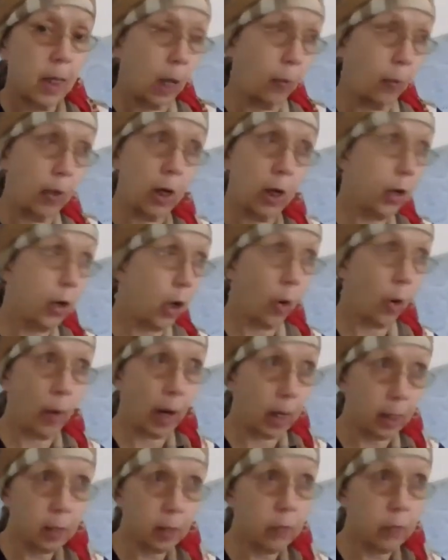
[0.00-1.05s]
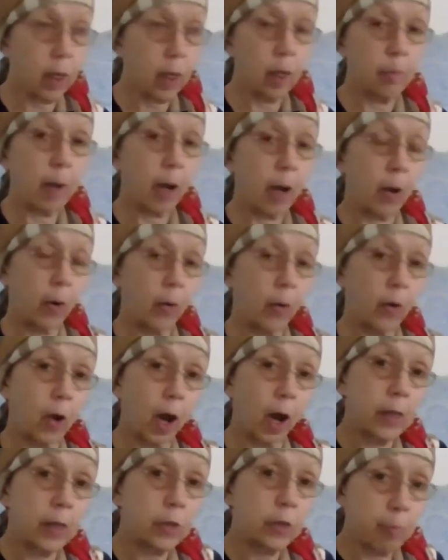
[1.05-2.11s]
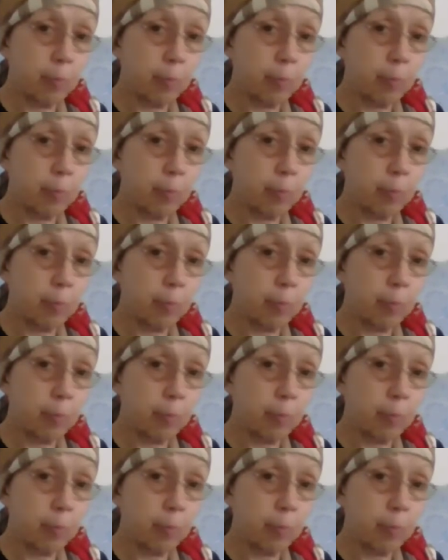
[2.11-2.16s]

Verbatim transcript: And we don't know anything about God's